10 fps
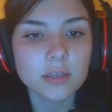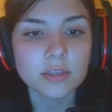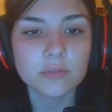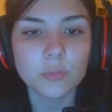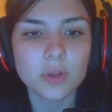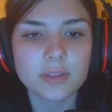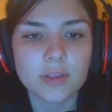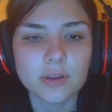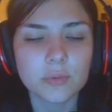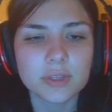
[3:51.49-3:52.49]
I
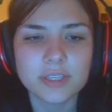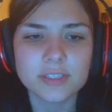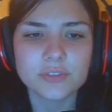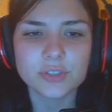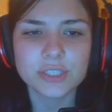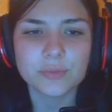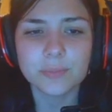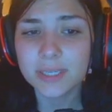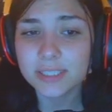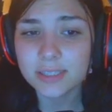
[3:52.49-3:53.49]
don't want these trees with
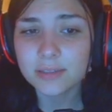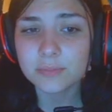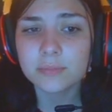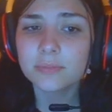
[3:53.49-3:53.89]
bees in them,